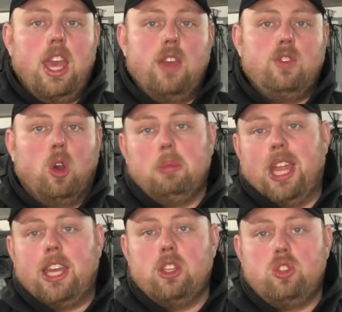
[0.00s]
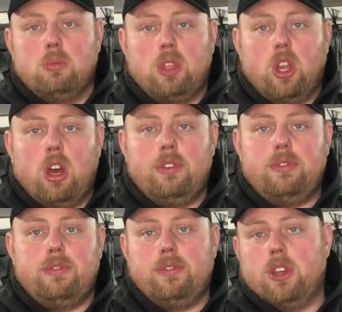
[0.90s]
if you're blanking something
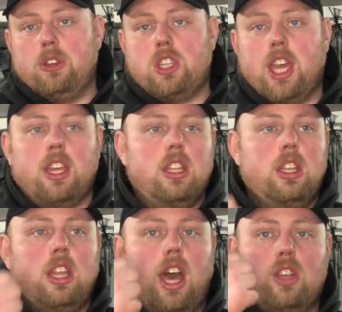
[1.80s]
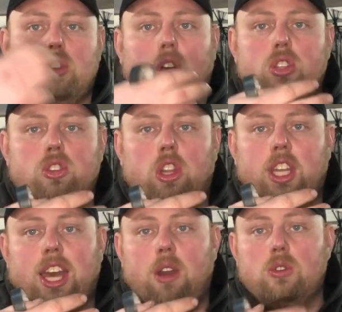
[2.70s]
off for a second, a socket's gone
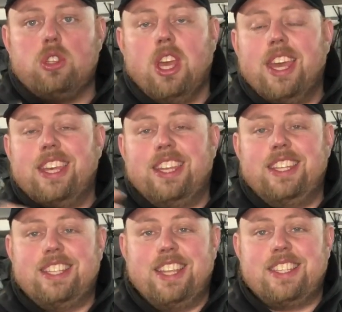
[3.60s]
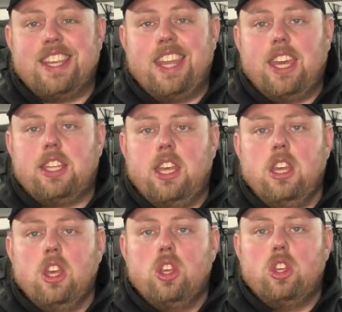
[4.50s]
in the house, you need to disconnect it,
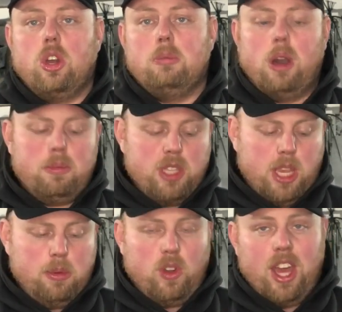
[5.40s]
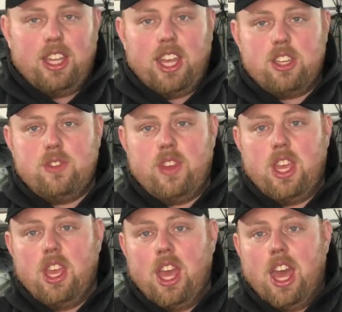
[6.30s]
you can pop tape around the edge of it,